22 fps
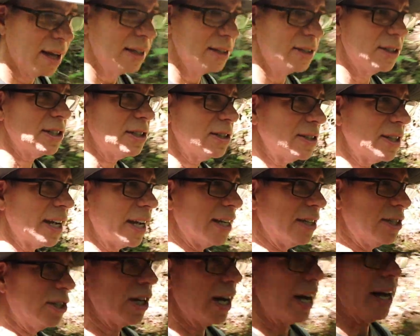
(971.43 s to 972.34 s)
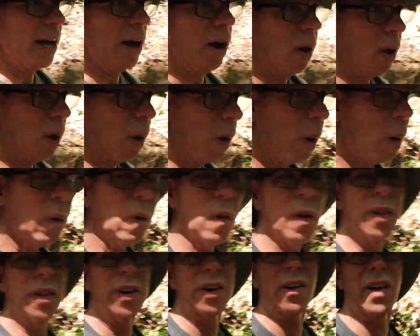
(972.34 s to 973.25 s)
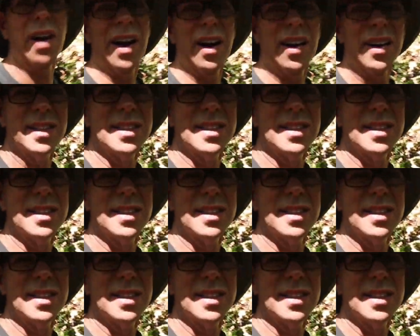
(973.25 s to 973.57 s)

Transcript: Just looks like a giant hole in the ground.